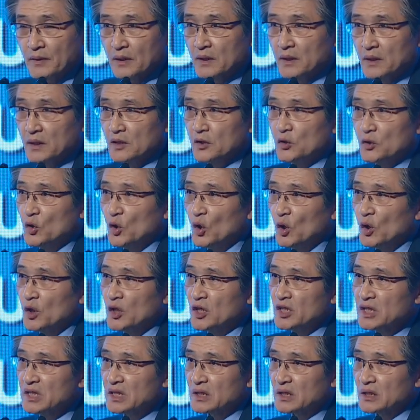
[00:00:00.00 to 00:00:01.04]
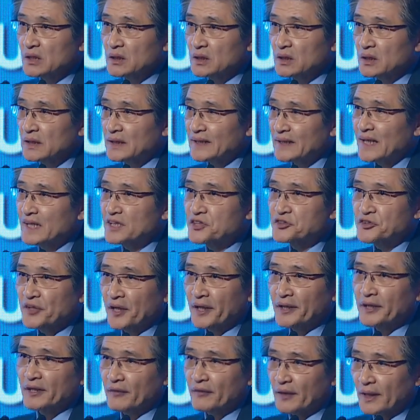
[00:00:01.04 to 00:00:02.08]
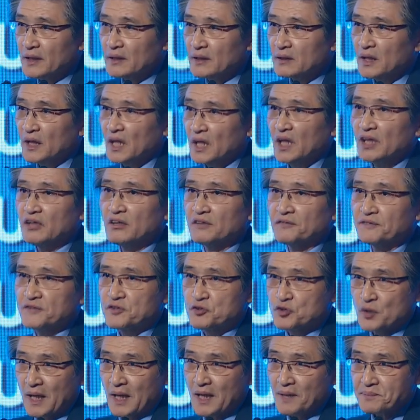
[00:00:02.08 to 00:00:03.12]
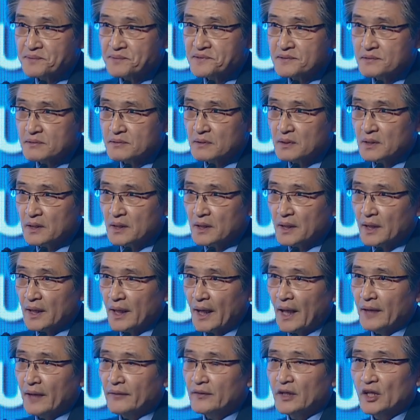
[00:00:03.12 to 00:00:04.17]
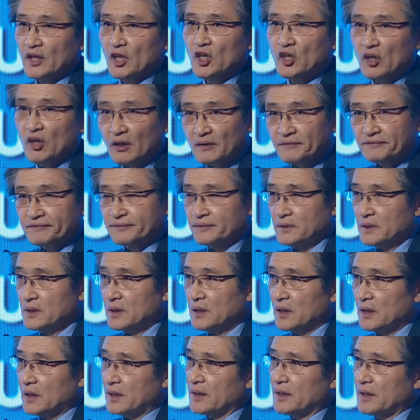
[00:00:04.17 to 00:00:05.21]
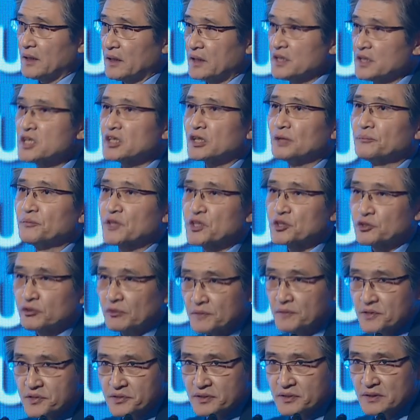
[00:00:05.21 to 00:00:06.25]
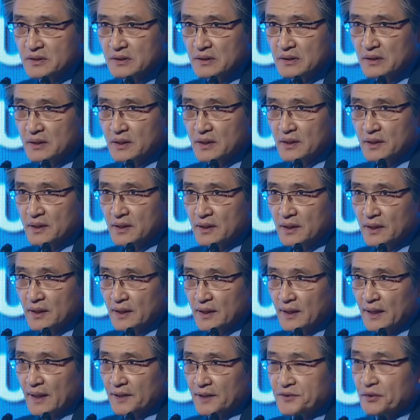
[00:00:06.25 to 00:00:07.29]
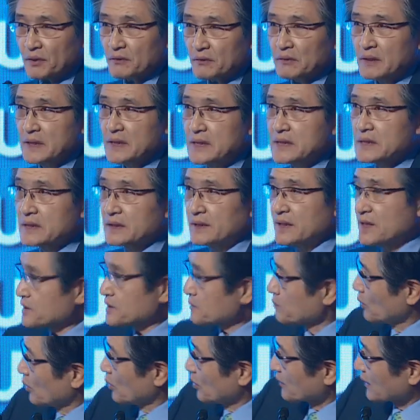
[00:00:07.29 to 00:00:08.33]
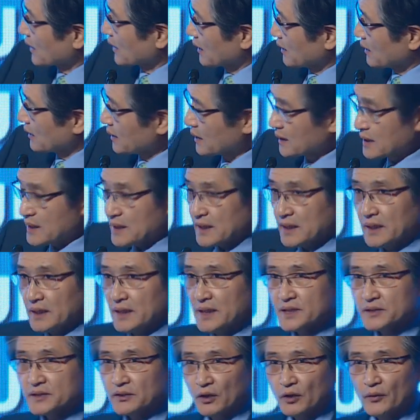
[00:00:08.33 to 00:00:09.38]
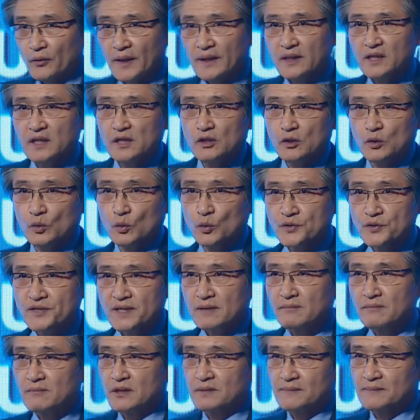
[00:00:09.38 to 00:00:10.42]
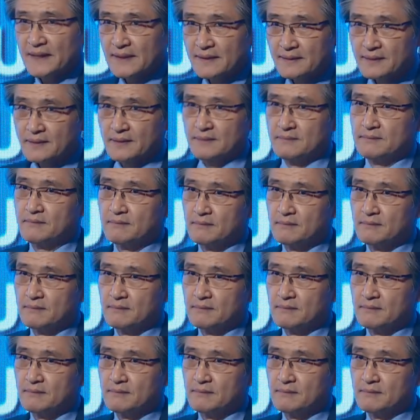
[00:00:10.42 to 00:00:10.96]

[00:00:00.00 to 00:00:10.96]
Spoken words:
It no longer can generate enough jobs and enough income distribution. So this model is already losing momentum.